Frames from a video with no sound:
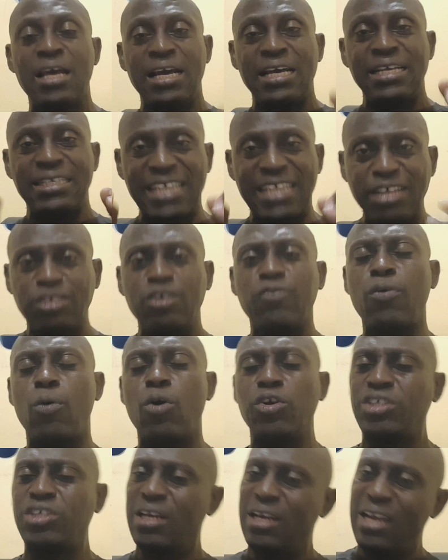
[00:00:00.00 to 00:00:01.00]
Thank you for
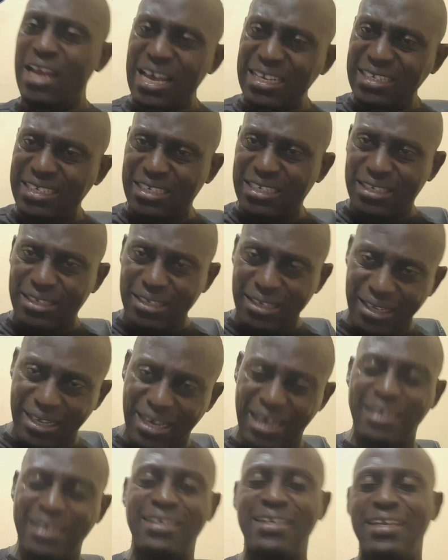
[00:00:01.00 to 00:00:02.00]
watching. Let's
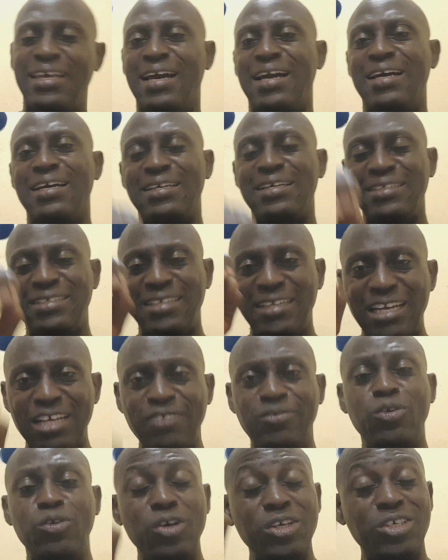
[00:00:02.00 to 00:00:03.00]
get there. The
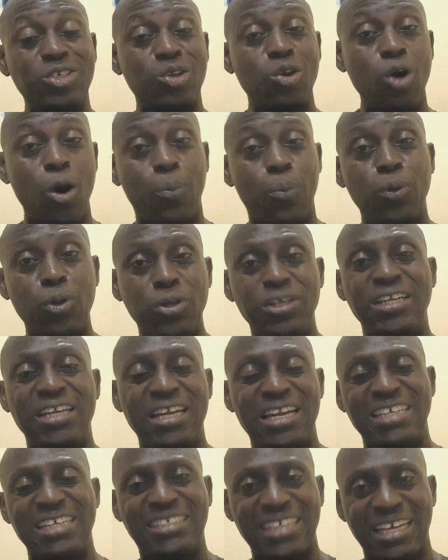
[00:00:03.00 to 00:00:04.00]
next video is uploading in the
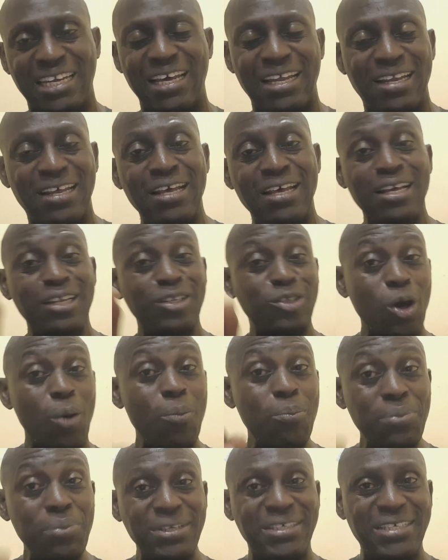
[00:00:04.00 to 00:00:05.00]
next channel.
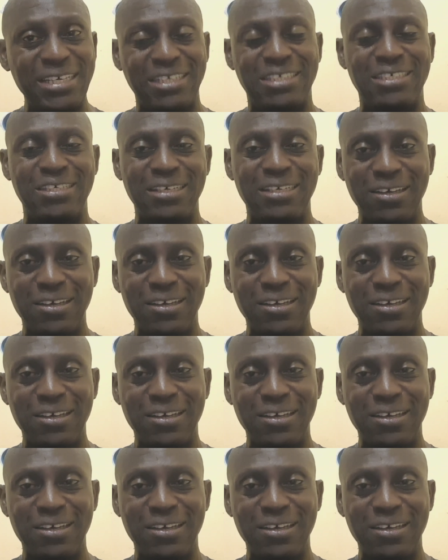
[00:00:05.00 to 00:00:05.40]
Don't miss it.